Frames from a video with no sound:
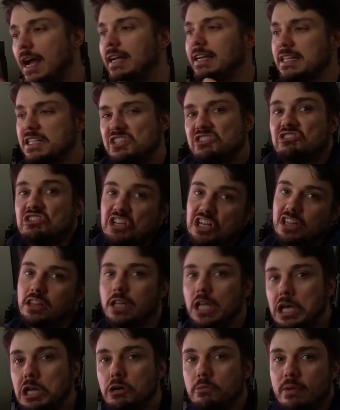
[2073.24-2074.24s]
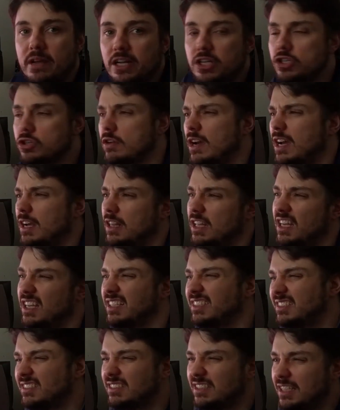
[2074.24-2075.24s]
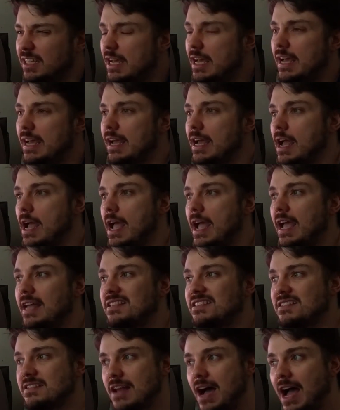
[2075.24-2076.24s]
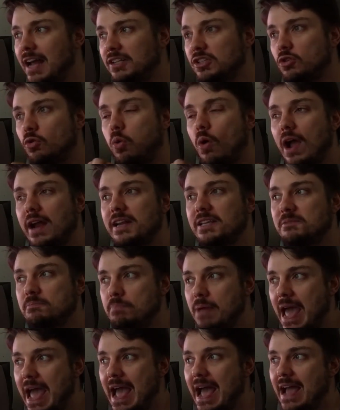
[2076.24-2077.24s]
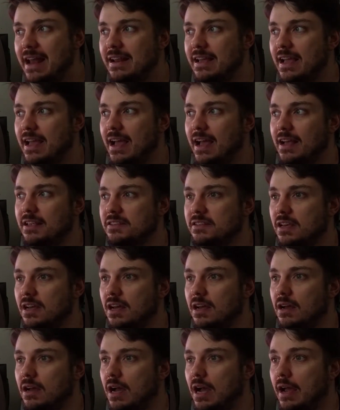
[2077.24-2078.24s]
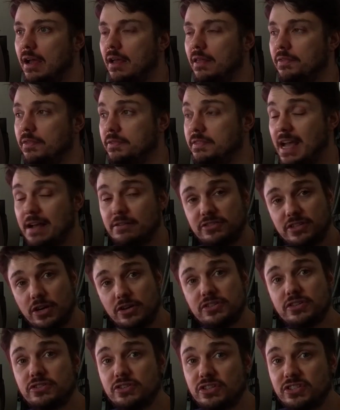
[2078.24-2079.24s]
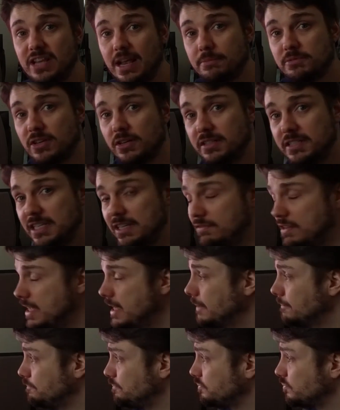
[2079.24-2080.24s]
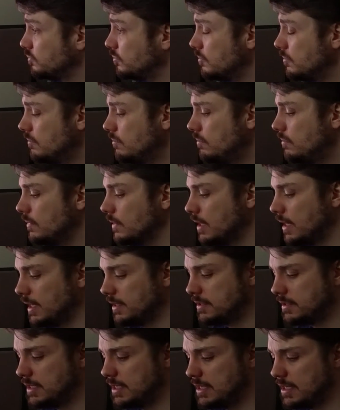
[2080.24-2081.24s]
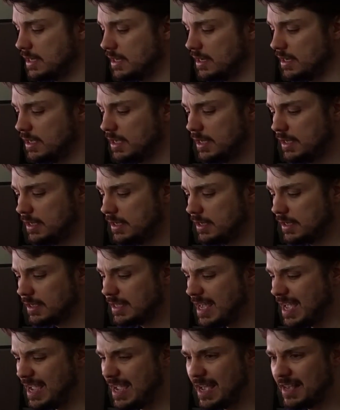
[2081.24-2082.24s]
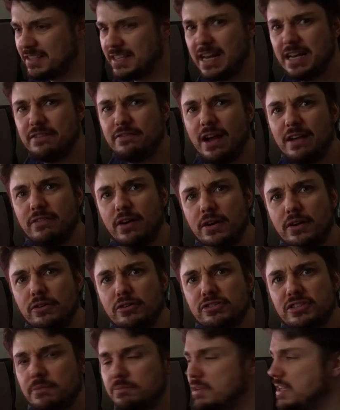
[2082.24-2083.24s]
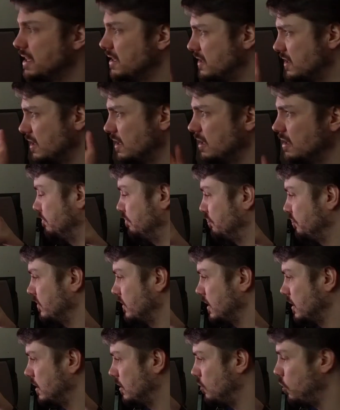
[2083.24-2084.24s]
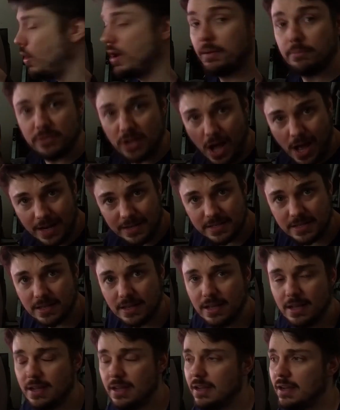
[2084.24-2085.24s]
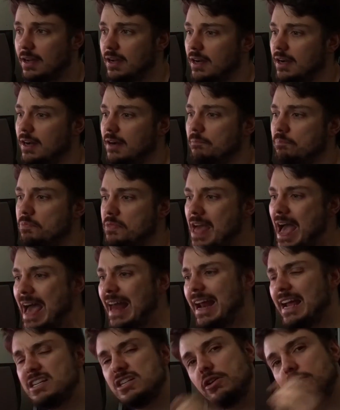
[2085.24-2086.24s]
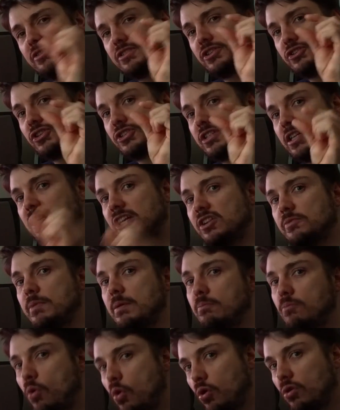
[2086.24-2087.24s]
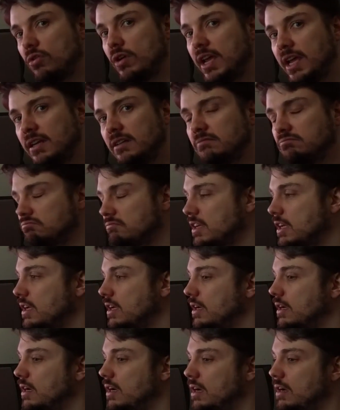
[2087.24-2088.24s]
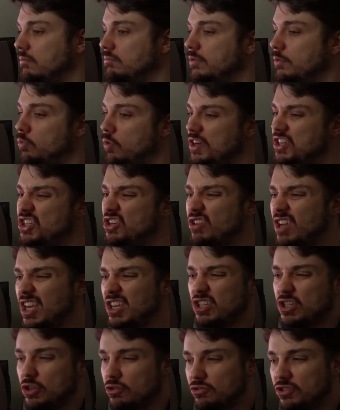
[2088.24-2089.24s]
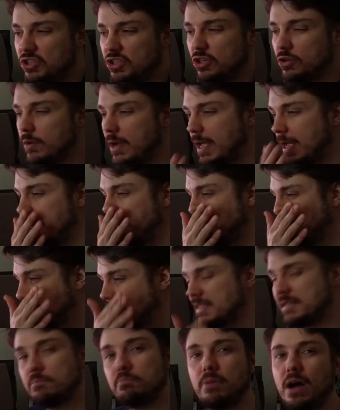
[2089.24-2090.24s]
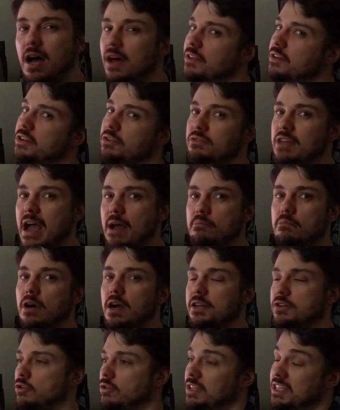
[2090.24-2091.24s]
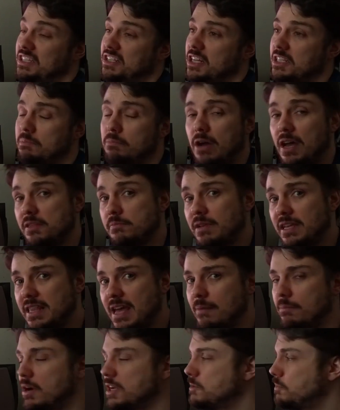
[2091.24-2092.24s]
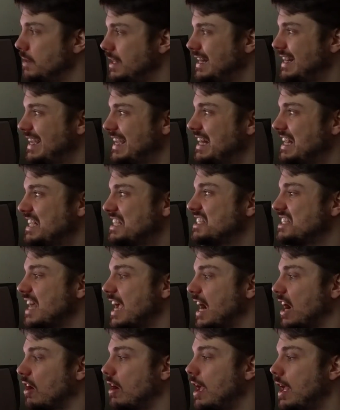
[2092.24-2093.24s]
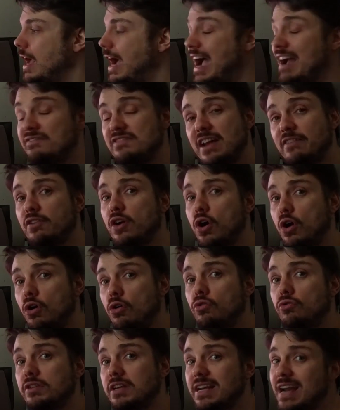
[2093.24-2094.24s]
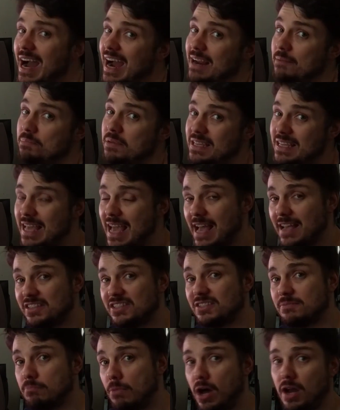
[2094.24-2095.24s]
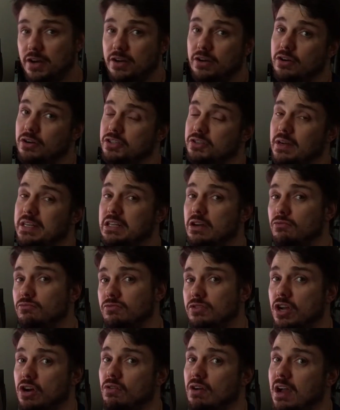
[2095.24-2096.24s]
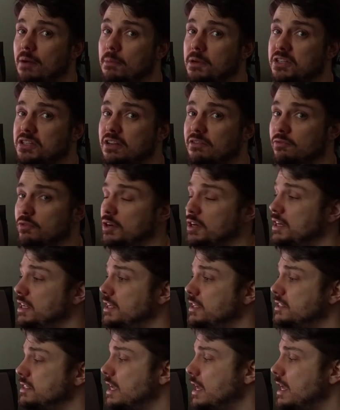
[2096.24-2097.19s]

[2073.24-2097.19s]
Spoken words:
can see a little bit of trailing. It's not quite as bad as downstairs there's a Samsung TV. It's the KS8500 or something. It's the quantum dot. That I notice it just a little bit more in. But once you get used to it, it doesn't bother you that much, or at least it doesn't bother me that much. But it is there. I've never owned an IPS monitor, so I don't know how much different it is.